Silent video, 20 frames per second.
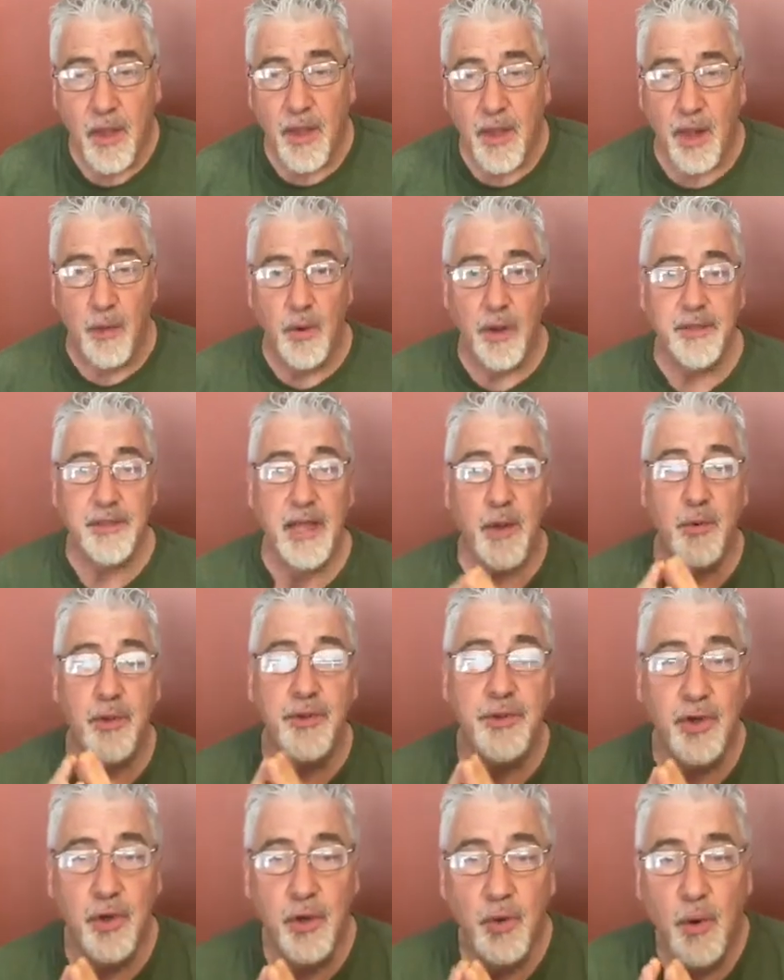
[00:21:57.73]
And what they
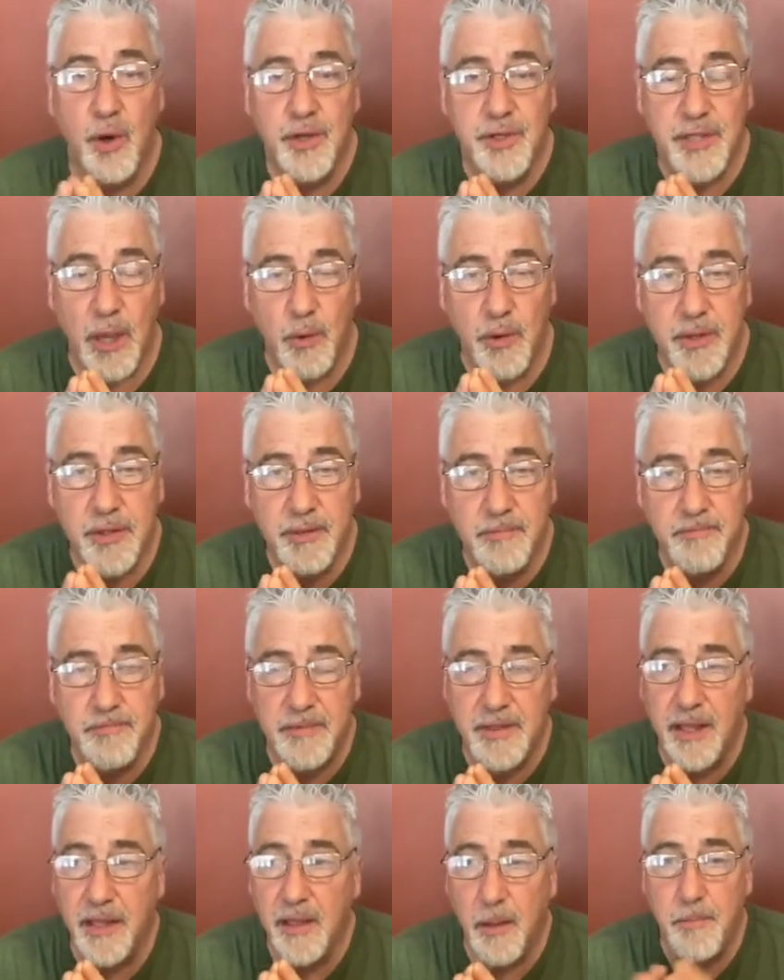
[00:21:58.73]
would do was they would
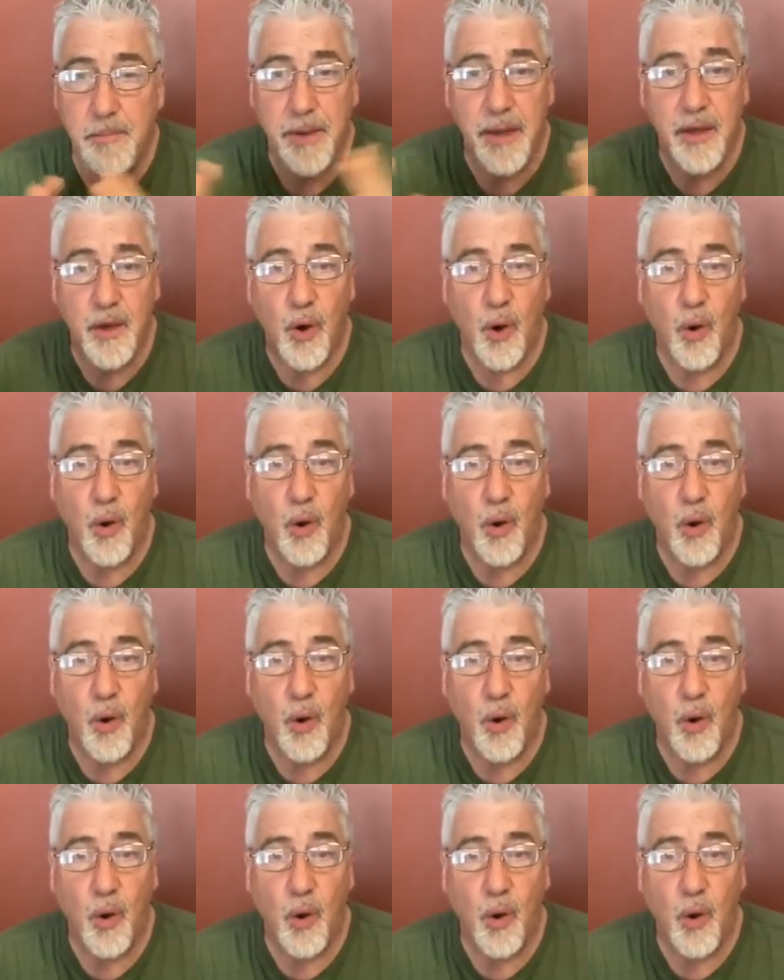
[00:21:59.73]
dig a big